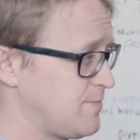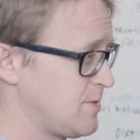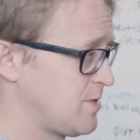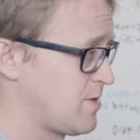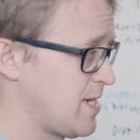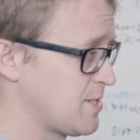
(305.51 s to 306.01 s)

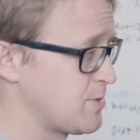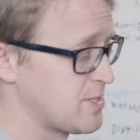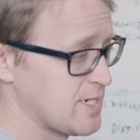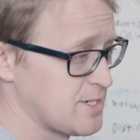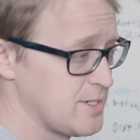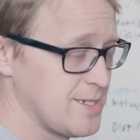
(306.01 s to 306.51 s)
crash
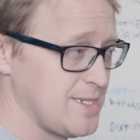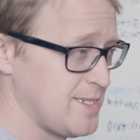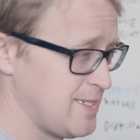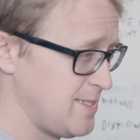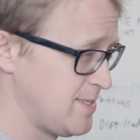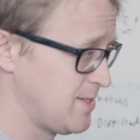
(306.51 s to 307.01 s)
protection
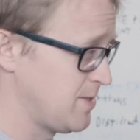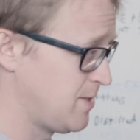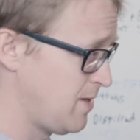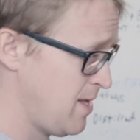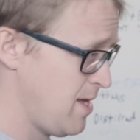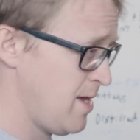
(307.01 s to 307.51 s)
in.
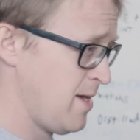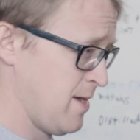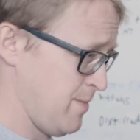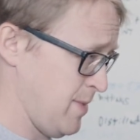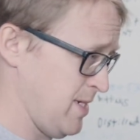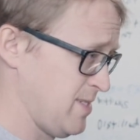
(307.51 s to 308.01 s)
So
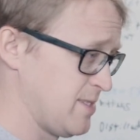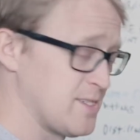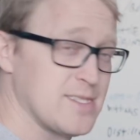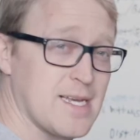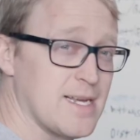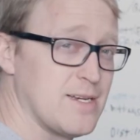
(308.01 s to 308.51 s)
basically
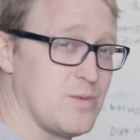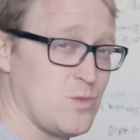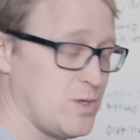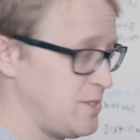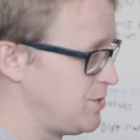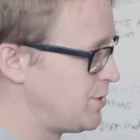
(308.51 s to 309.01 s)
just added
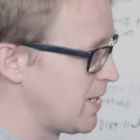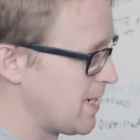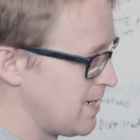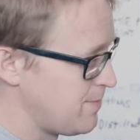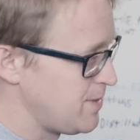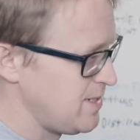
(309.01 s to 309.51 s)
one
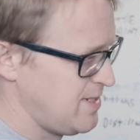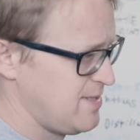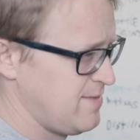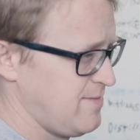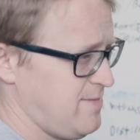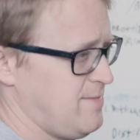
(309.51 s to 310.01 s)
giant piece
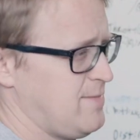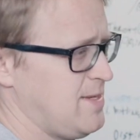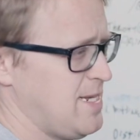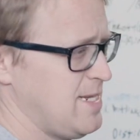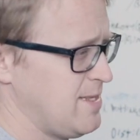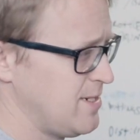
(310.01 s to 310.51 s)
of
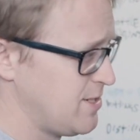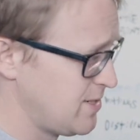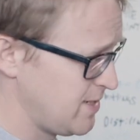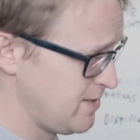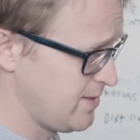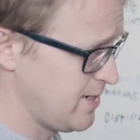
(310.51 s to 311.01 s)
1/8 inch
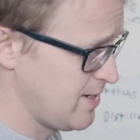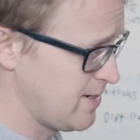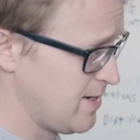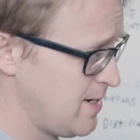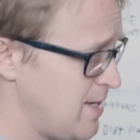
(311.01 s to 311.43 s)
steel here.